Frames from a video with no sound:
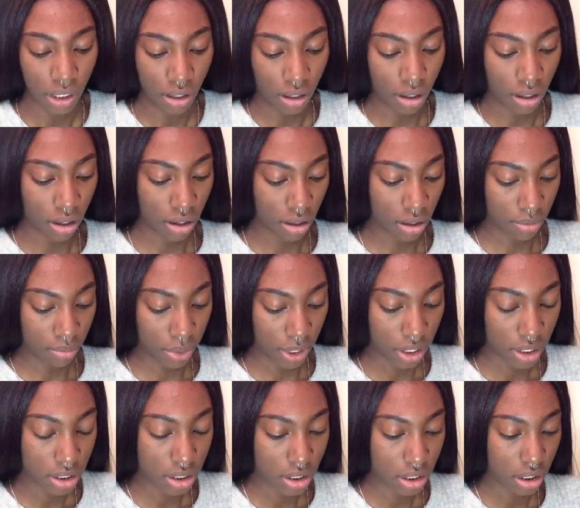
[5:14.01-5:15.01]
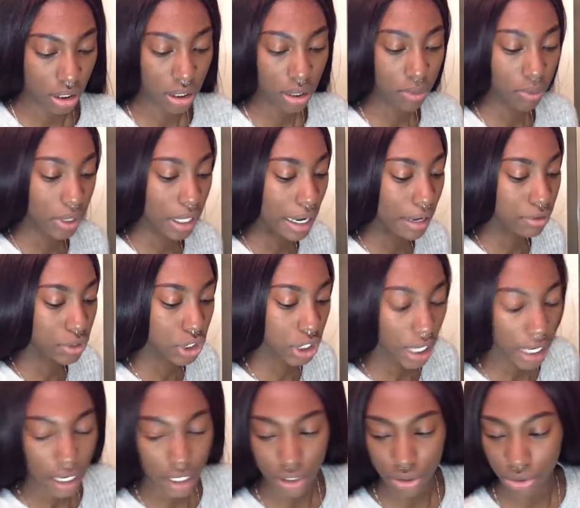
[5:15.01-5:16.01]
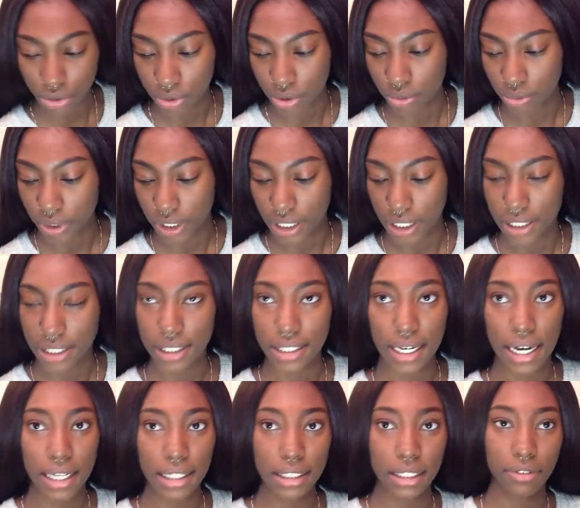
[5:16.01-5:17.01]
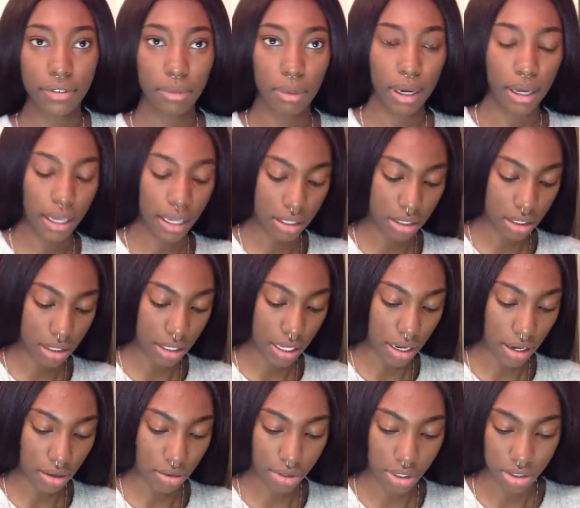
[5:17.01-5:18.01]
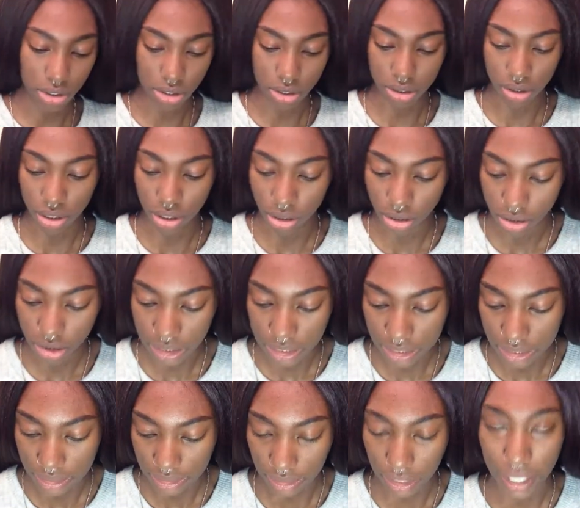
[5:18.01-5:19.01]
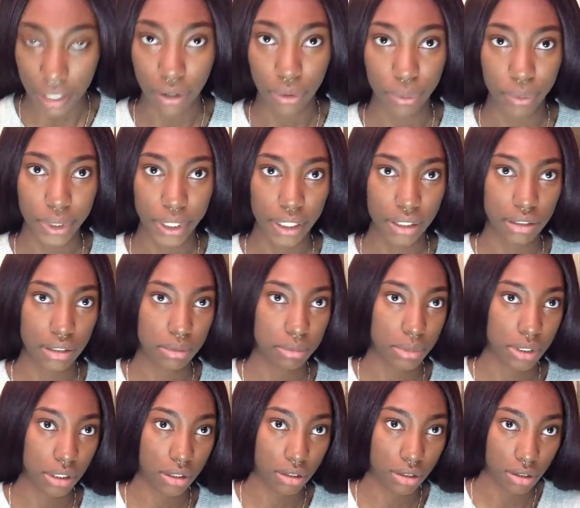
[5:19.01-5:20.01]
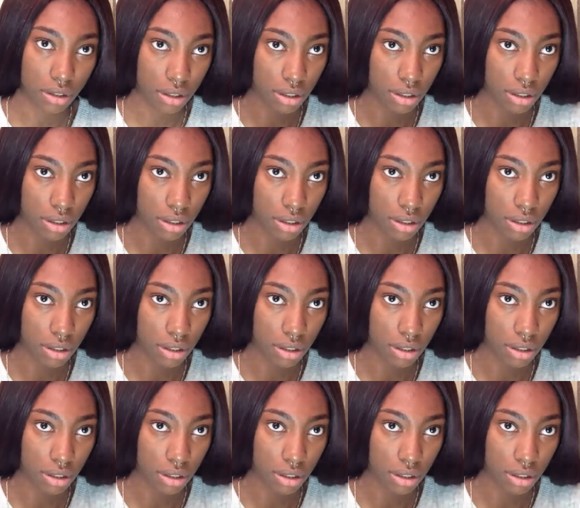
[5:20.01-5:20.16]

Personally, when I've tried doing wigs and not leaving my edges out, it just looks like a wig to me.